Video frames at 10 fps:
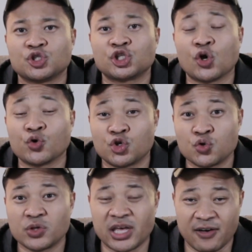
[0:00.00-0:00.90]
show
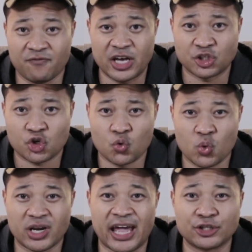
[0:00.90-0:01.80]
you, the investor,
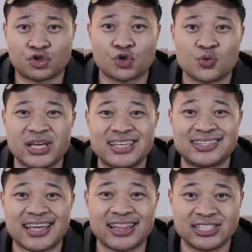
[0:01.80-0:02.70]
what a true
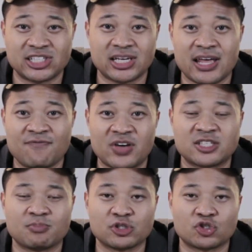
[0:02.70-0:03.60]
intelligent
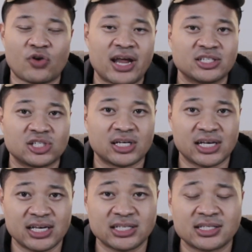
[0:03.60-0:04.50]
investment strategy
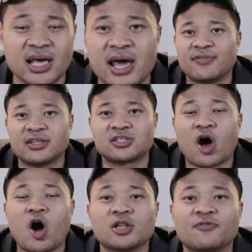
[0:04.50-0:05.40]
is, and it's
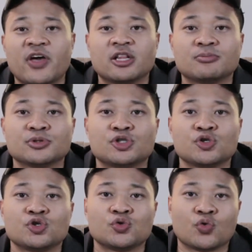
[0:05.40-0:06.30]
all available to
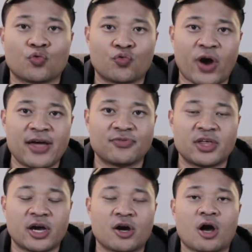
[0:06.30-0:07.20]
you right there